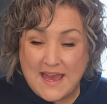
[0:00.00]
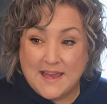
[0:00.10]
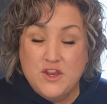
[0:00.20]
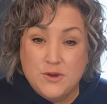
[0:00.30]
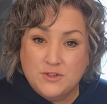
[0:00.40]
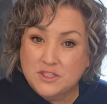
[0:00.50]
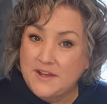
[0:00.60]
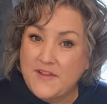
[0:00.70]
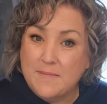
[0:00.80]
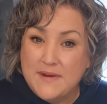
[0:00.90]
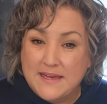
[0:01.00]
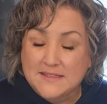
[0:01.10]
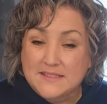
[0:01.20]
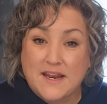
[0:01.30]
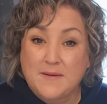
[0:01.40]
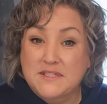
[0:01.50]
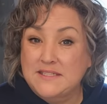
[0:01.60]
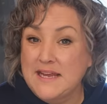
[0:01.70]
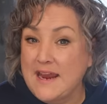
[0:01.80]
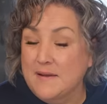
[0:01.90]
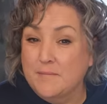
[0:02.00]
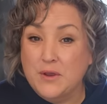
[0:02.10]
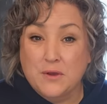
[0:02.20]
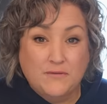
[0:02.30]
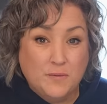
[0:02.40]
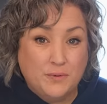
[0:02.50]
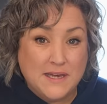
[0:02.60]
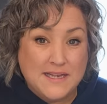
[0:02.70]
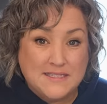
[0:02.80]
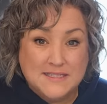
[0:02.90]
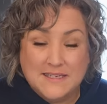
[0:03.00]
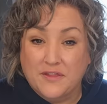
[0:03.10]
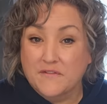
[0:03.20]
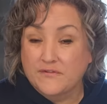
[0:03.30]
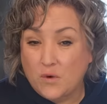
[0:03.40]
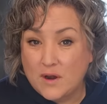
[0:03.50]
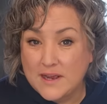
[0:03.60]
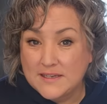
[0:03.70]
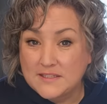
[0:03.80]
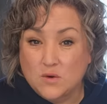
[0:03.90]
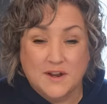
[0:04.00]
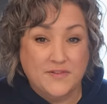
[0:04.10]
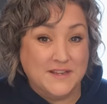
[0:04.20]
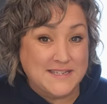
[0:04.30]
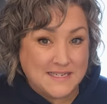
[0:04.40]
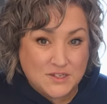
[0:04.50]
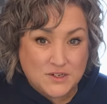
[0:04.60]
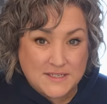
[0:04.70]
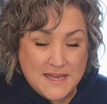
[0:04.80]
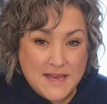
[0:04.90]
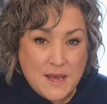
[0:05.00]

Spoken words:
and usually that means that I'm staying in beautiful places in the forest or in the desert,